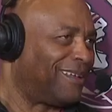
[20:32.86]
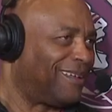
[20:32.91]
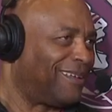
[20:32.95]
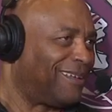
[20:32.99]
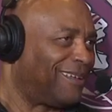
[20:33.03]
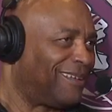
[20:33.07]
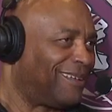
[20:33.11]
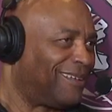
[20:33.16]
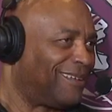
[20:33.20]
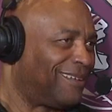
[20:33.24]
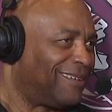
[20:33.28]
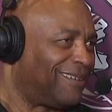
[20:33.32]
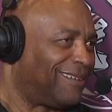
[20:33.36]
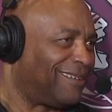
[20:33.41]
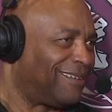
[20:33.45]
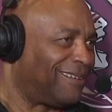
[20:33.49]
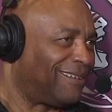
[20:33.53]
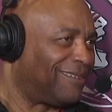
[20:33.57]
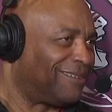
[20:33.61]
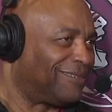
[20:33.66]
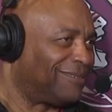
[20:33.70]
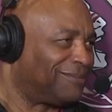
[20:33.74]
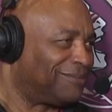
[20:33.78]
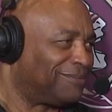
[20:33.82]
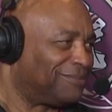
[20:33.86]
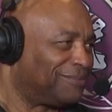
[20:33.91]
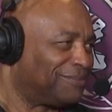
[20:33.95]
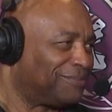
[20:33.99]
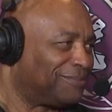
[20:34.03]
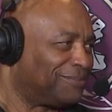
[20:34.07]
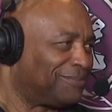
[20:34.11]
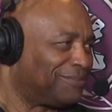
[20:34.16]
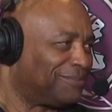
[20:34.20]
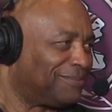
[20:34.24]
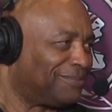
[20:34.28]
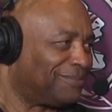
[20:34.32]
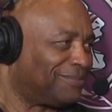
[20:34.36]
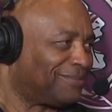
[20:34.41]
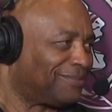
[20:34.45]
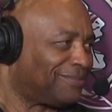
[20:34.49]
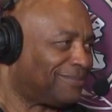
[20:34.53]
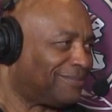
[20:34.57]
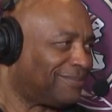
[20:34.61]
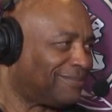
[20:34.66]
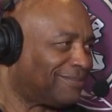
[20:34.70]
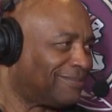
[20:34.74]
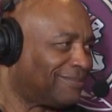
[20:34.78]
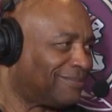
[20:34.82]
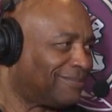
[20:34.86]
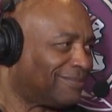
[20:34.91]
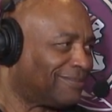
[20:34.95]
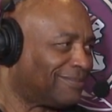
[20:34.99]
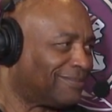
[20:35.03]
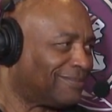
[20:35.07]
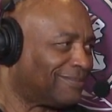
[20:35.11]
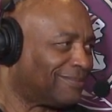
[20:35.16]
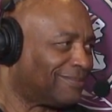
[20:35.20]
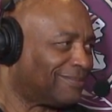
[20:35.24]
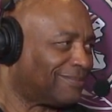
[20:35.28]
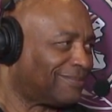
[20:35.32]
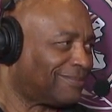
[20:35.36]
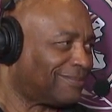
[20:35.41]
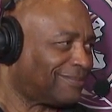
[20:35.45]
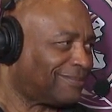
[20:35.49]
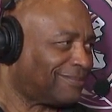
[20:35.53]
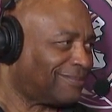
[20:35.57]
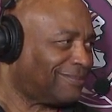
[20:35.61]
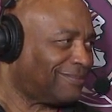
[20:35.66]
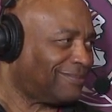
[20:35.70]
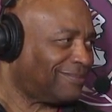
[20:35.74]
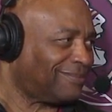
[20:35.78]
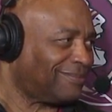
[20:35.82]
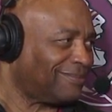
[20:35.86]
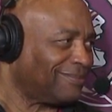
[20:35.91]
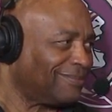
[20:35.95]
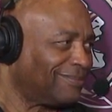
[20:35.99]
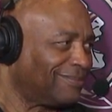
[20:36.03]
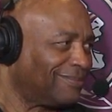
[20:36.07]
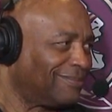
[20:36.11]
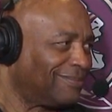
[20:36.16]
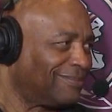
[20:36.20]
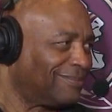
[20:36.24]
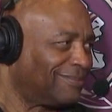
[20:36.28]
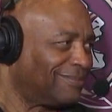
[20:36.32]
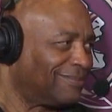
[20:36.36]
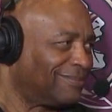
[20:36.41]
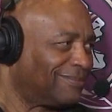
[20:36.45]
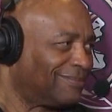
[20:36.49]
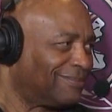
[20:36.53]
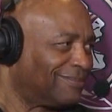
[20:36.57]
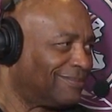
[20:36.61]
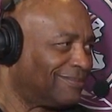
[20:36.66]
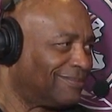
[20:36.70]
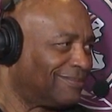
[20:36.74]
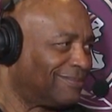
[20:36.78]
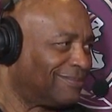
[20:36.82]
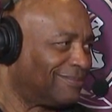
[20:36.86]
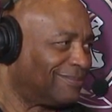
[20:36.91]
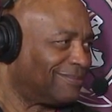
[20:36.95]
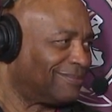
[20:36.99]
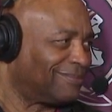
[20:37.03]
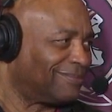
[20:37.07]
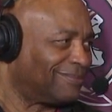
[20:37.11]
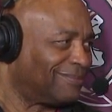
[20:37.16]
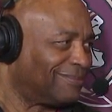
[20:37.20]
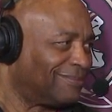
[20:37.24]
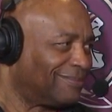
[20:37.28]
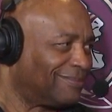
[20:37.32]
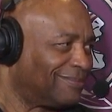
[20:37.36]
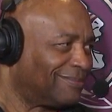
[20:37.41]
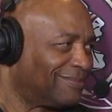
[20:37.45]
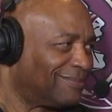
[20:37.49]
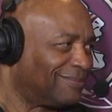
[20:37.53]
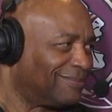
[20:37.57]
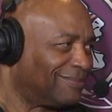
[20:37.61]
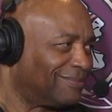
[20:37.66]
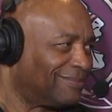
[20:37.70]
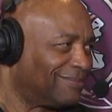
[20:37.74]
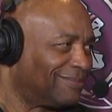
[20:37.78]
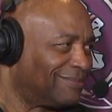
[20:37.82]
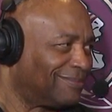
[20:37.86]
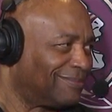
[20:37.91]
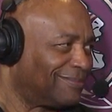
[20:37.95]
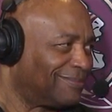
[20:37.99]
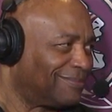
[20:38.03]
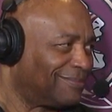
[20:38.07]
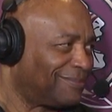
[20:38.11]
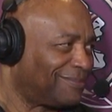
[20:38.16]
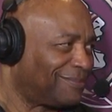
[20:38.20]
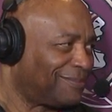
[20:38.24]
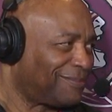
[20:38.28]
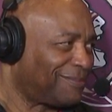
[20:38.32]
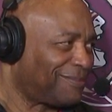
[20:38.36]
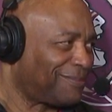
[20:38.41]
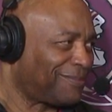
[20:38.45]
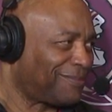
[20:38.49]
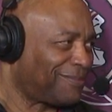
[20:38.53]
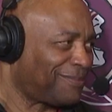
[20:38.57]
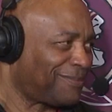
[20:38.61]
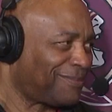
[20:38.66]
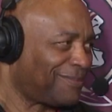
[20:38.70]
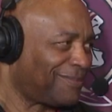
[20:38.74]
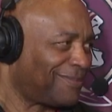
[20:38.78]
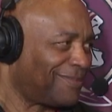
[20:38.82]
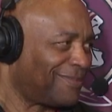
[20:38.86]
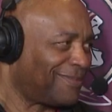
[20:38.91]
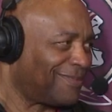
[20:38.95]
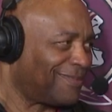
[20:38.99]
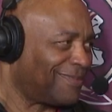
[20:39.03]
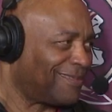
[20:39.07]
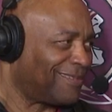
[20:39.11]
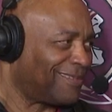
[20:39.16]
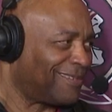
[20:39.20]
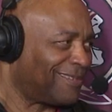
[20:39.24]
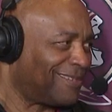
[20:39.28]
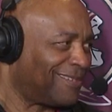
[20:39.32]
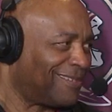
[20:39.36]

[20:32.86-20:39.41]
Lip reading: (silent)